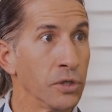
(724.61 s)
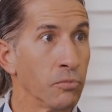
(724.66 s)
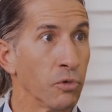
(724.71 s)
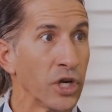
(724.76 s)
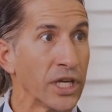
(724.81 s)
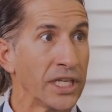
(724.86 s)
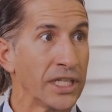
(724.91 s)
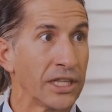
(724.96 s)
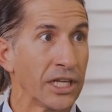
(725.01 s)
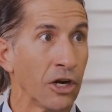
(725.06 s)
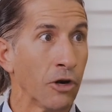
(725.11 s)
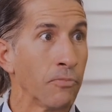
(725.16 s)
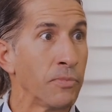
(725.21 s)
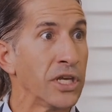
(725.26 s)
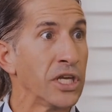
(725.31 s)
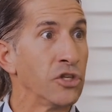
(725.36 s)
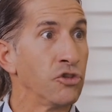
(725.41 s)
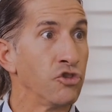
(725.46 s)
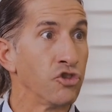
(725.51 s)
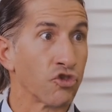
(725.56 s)
brachytherapy
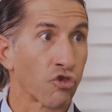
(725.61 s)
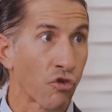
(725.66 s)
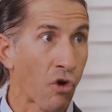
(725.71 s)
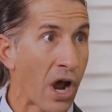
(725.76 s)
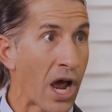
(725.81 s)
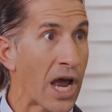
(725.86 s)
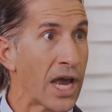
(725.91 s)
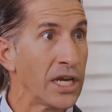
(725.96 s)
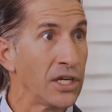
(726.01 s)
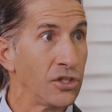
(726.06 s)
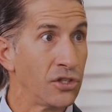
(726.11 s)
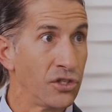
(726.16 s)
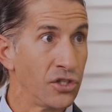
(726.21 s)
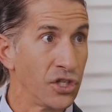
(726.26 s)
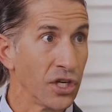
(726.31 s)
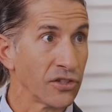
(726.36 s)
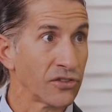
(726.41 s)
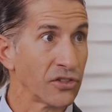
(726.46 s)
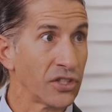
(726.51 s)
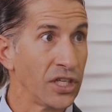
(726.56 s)
and you try to
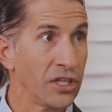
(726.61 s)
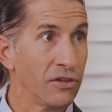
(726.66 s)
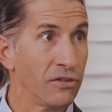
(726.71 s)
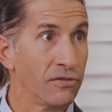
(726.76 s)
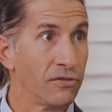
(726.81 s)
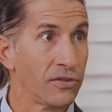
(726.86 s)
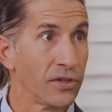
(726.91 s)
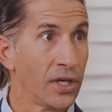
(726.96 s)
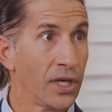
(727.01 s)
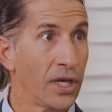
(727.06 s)
just give